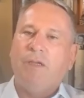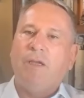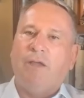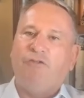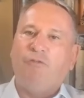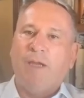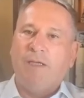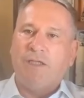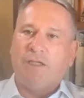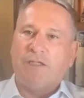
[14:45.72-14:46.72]
Wow. And remained
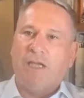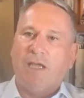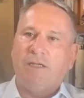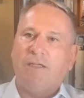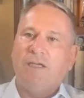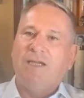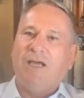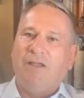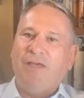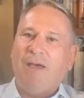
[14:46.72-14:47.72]
extant.
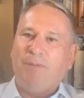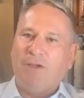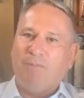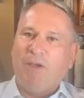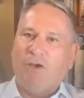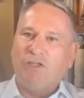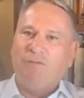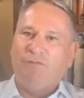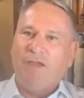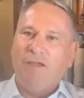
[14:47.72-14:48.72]
And that be- because of
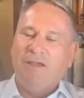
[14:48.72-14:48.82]
the,